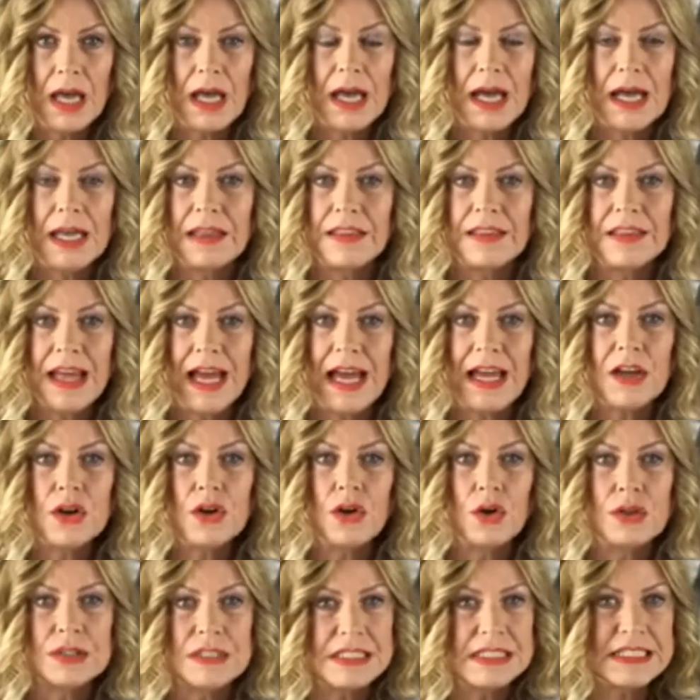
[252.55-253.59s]
and that
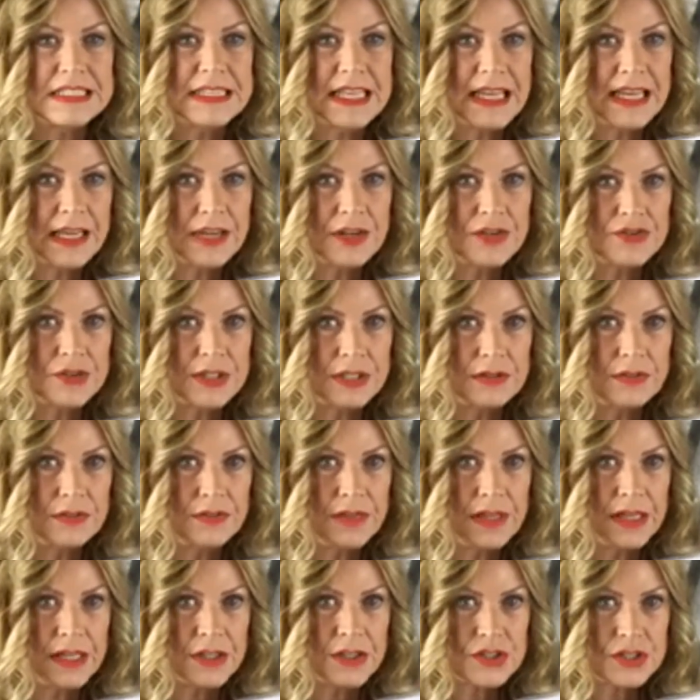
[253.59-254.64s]
causes secondary
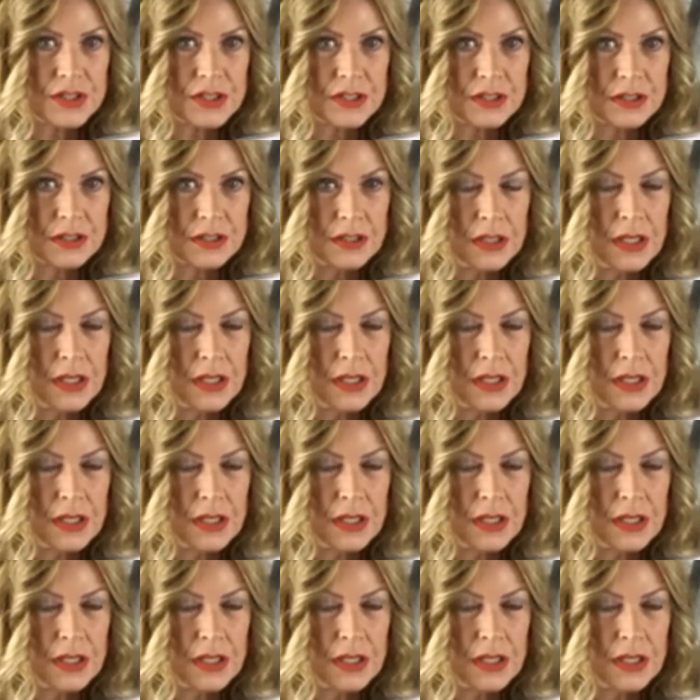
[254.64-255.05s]
infection.